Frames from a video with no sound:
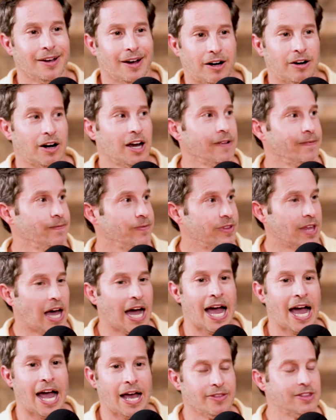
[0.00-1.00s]
all right,
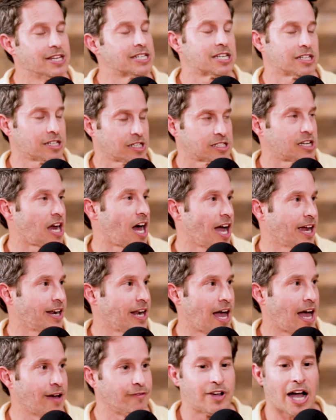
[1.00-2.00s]
this is a sign.
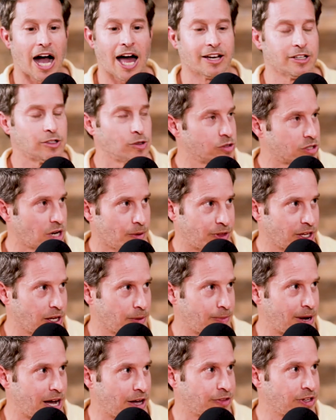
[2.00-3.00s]
I've got to do something
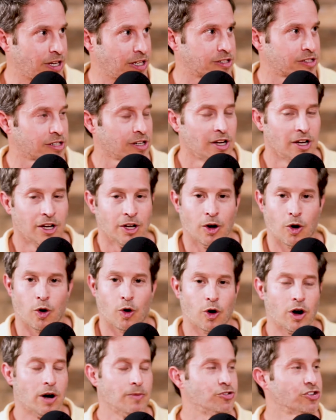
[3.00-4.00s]
about this, or
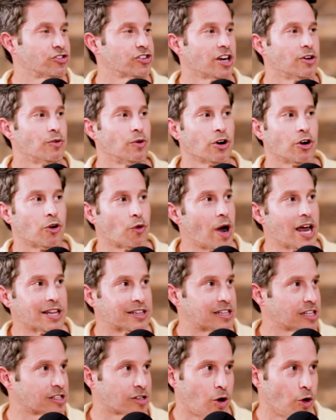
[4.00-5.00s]
I'm just going to regret
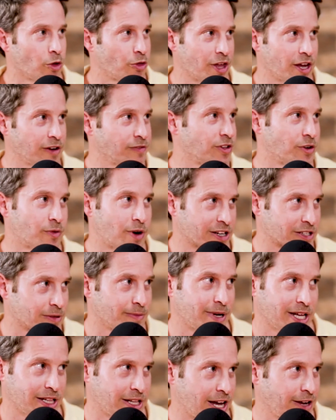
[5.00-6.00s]
this whole thing for the rest of
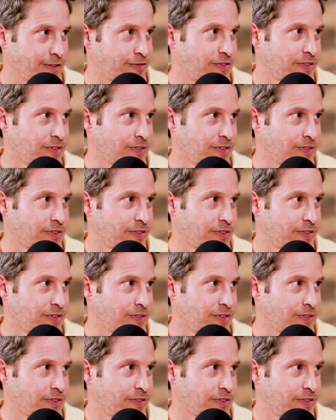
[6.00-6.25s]
my life.